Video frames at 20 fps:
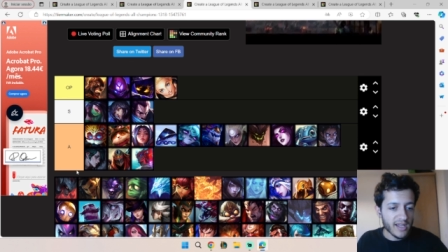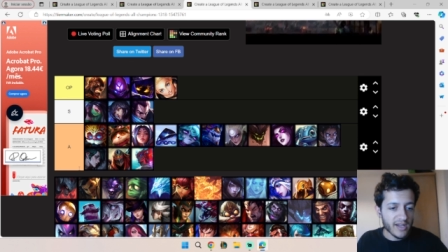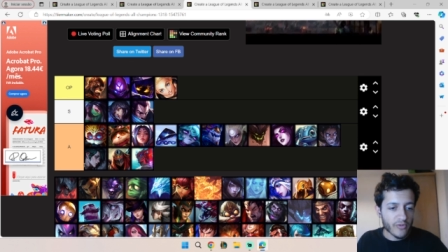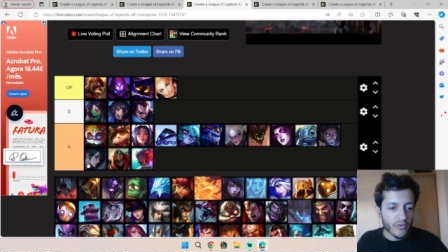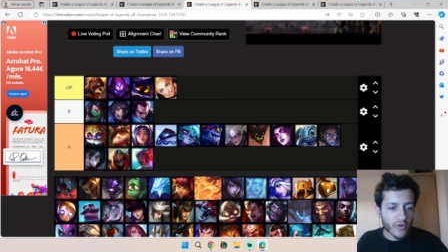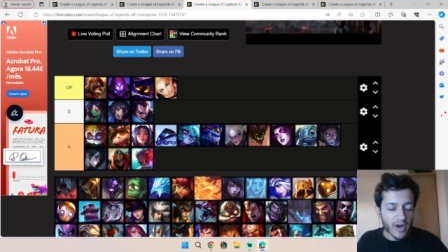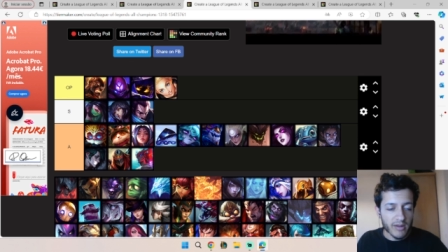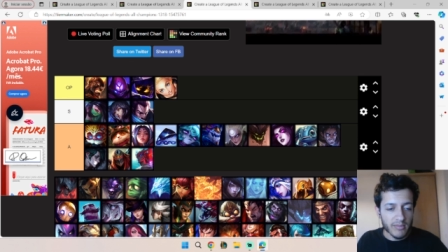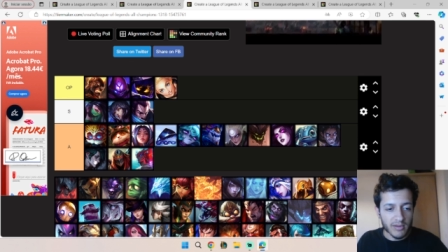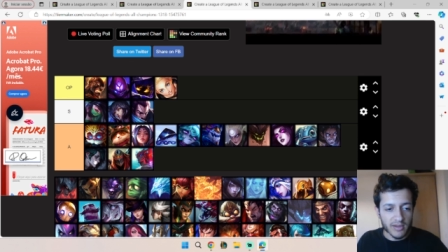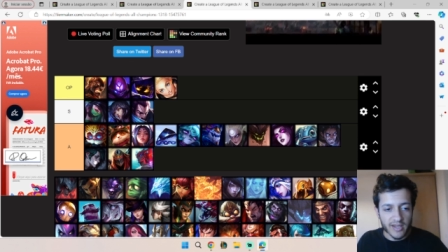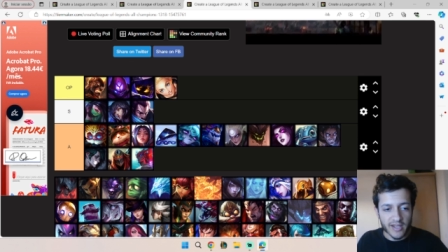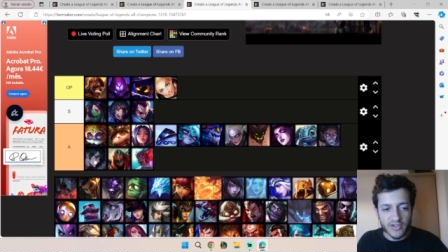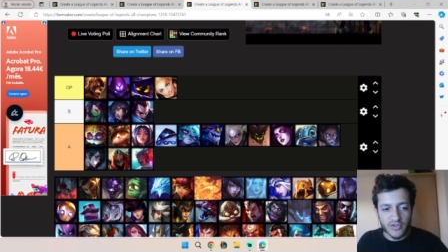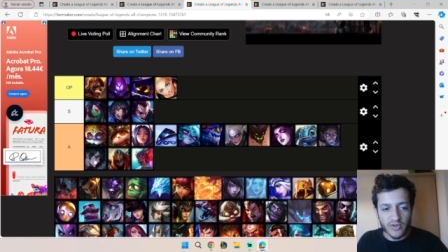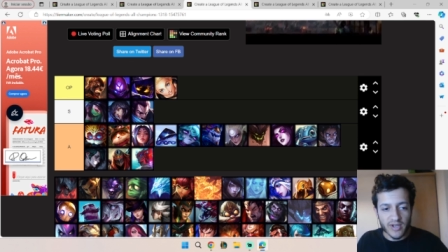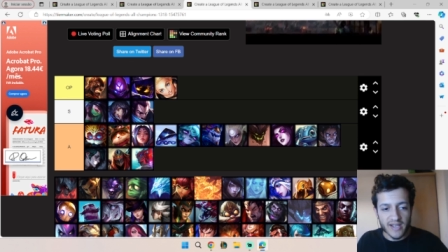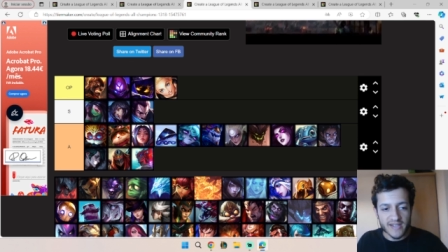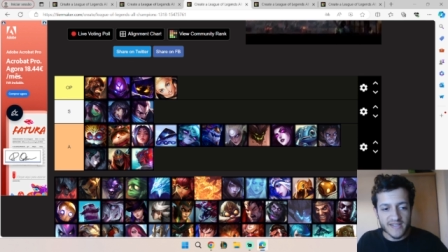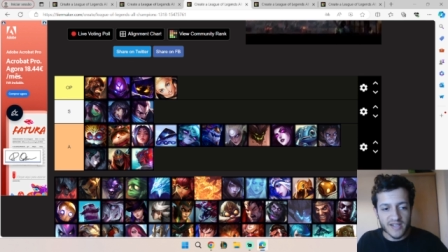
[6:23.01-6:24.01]
Incredible that
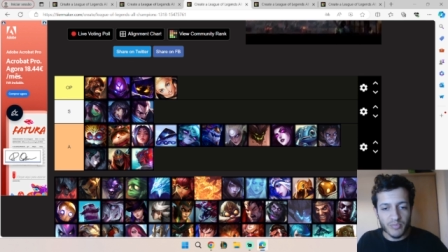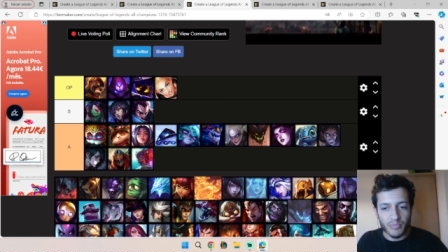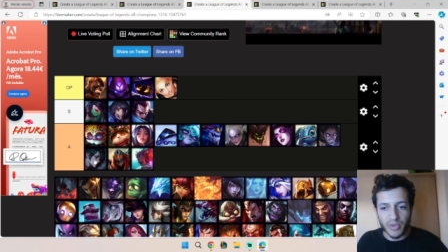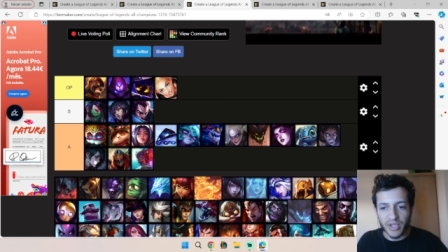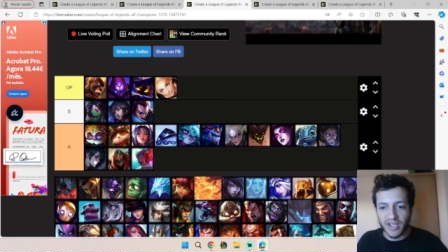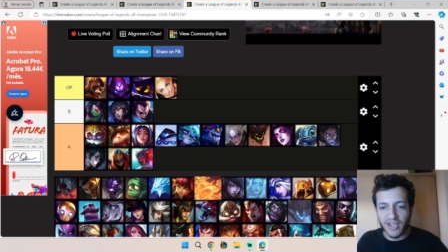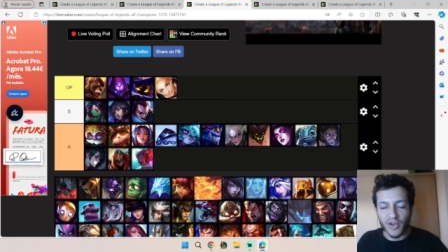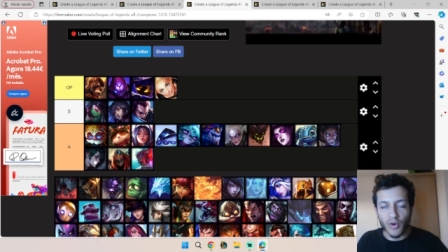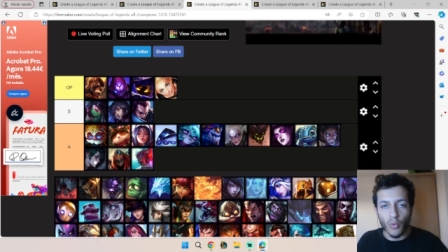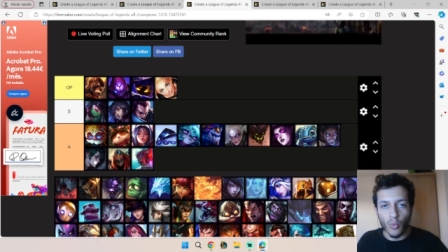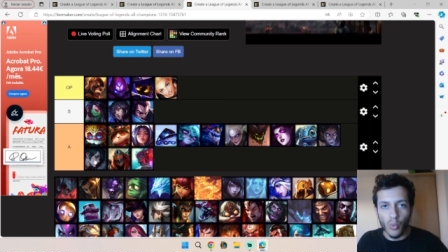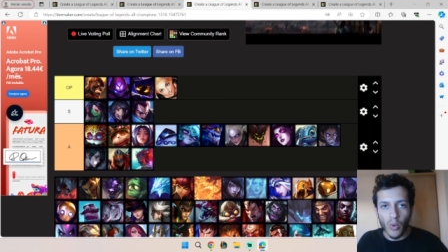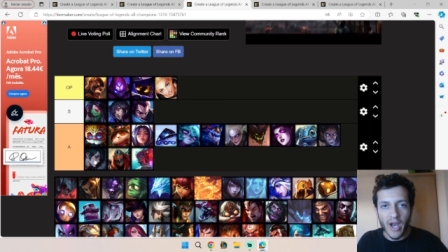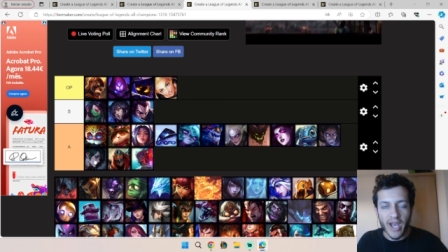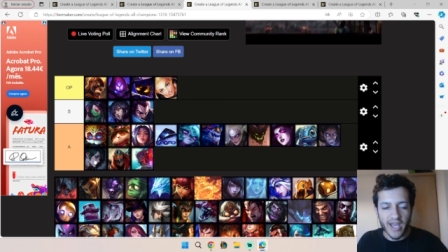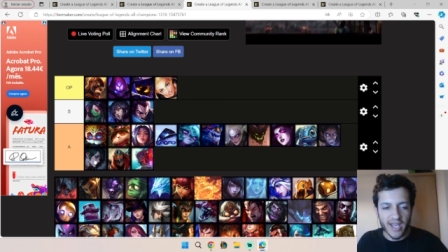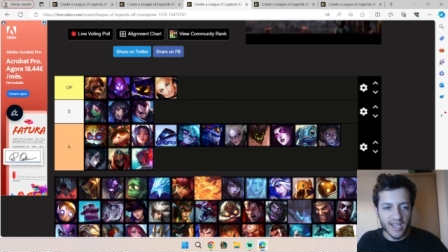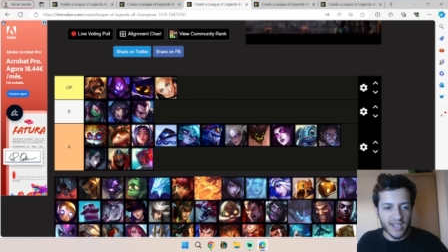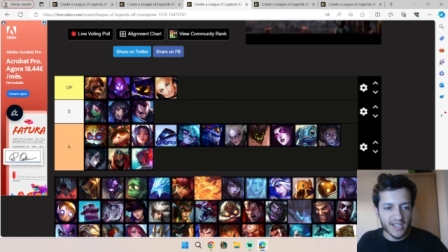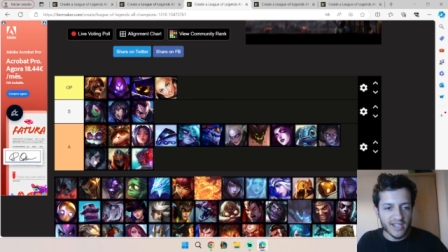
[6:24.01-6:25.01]
you guys are picking
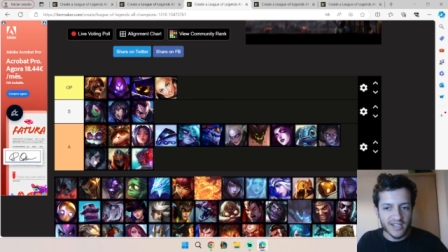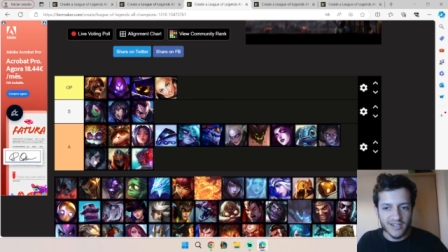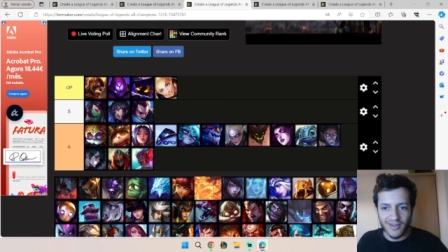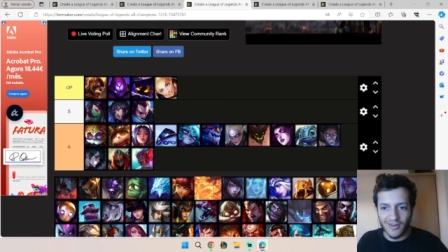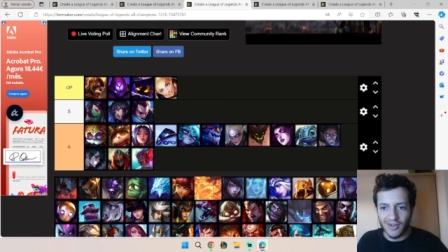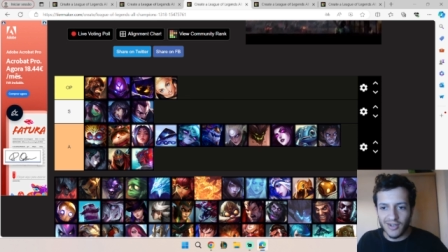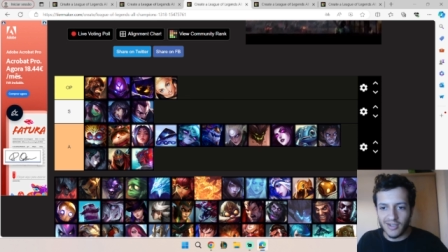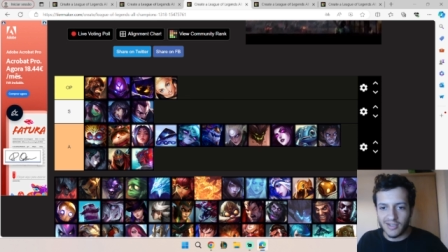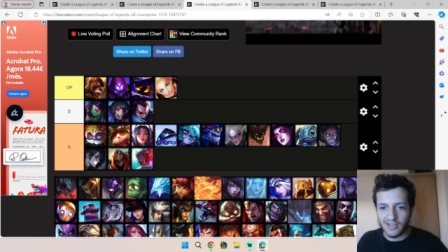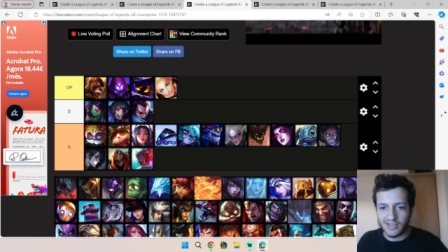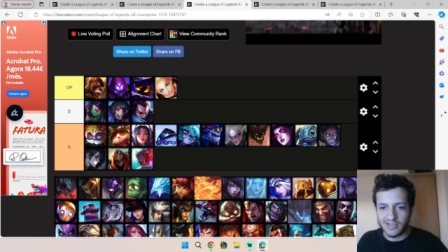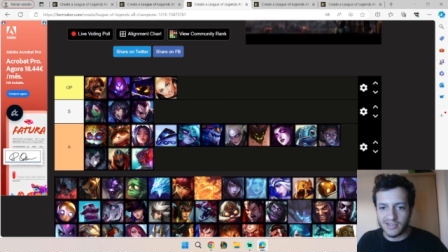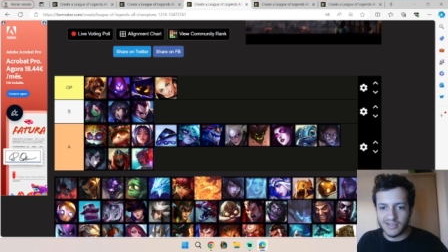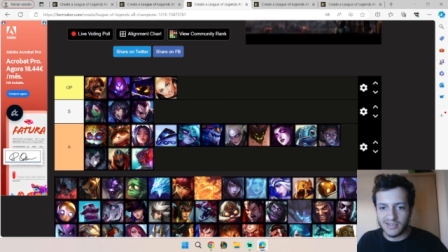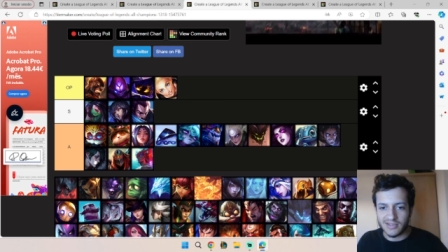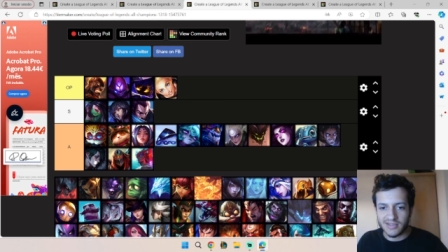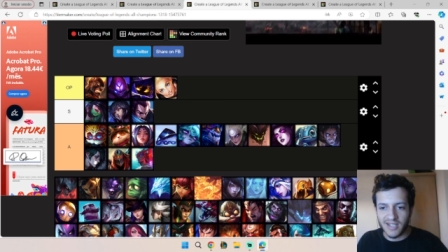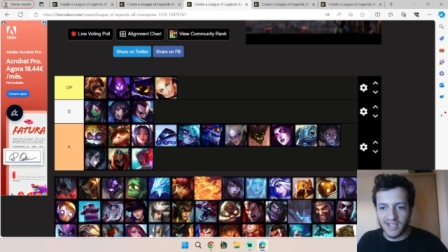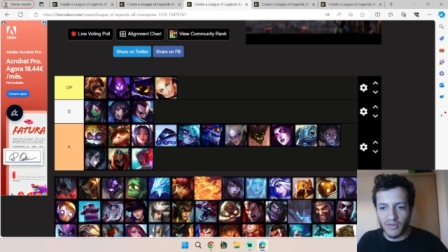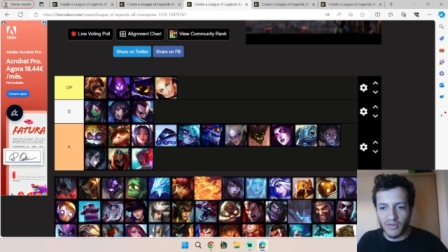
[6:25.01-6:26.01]
Wei
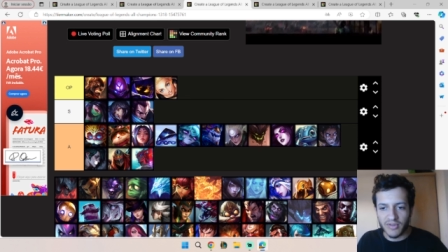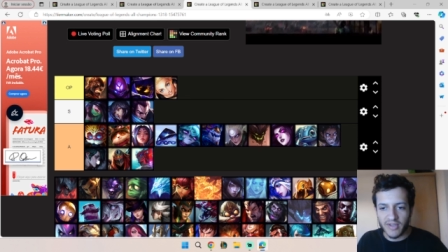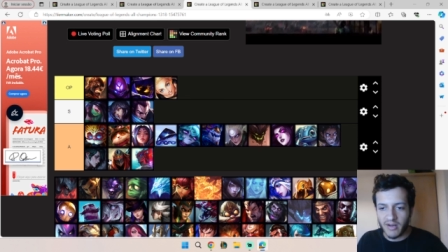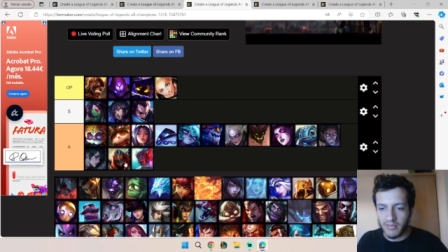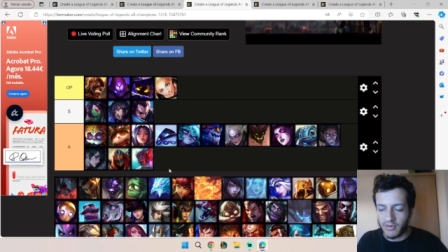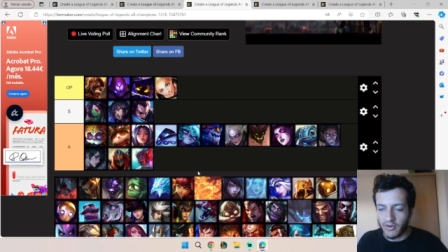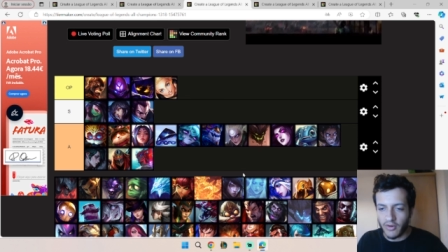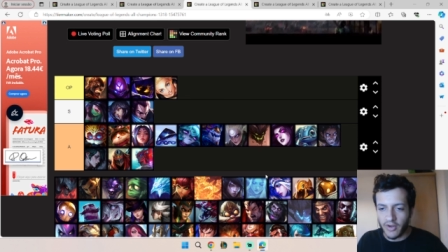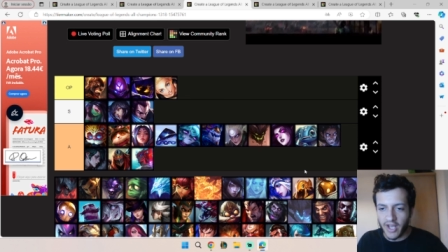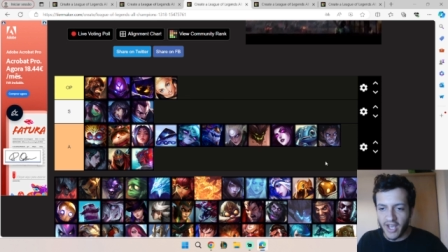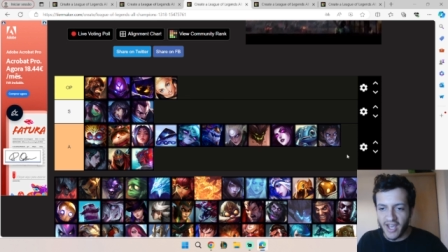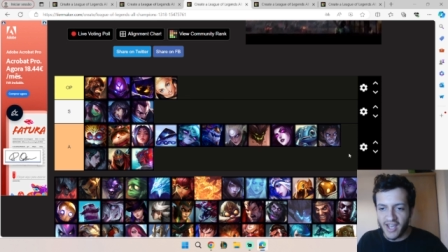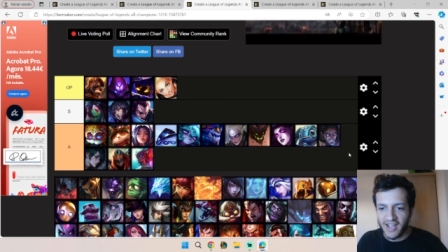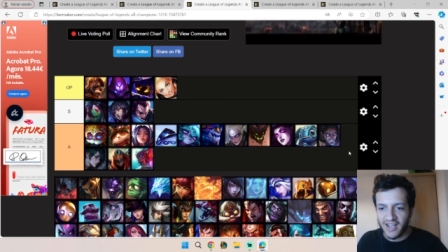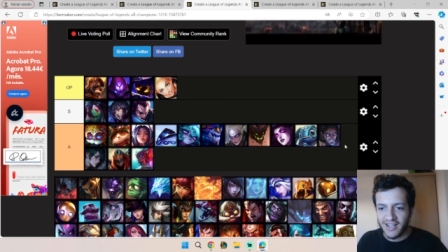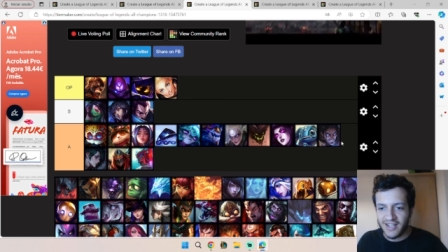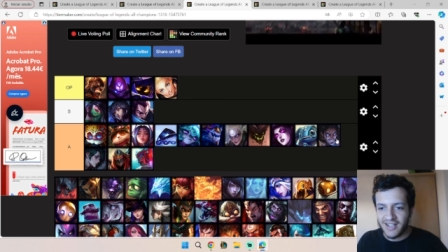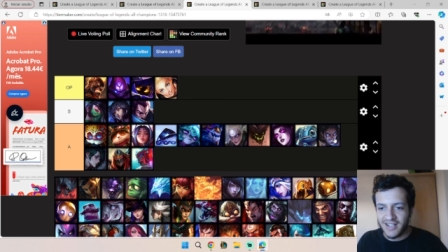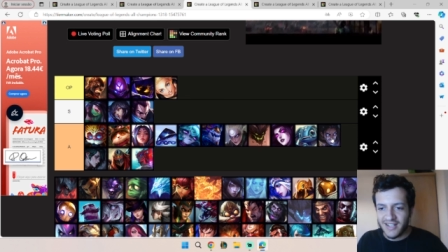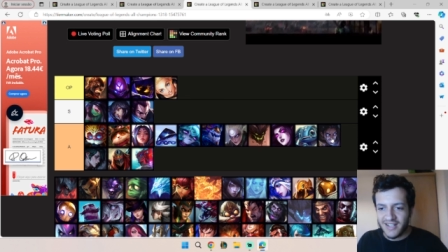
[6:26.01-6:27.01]
on down there, but okay.